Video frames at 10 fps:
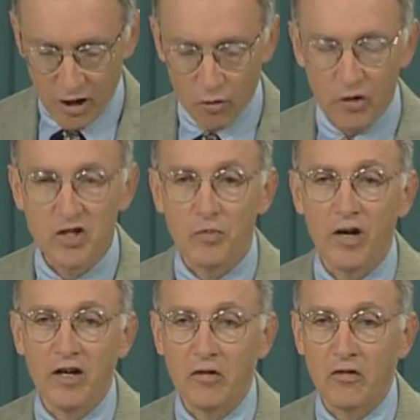
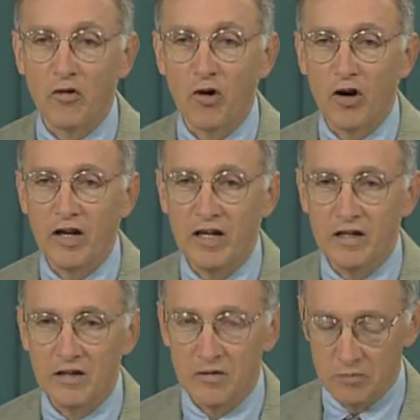charisma and authority
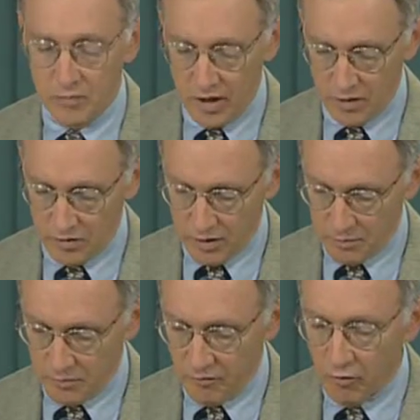in
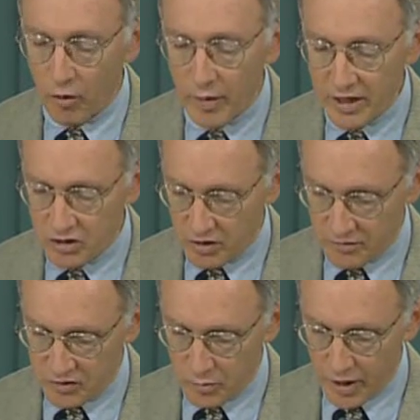the formation
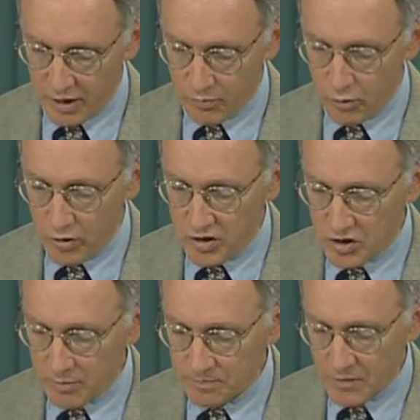of Tibetan
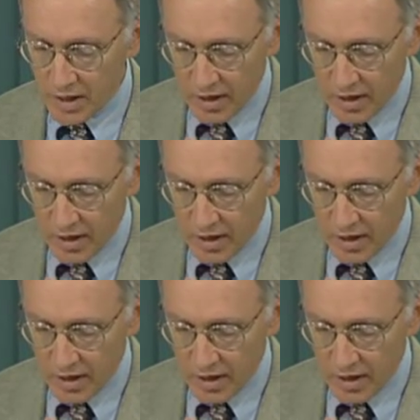Buddhism.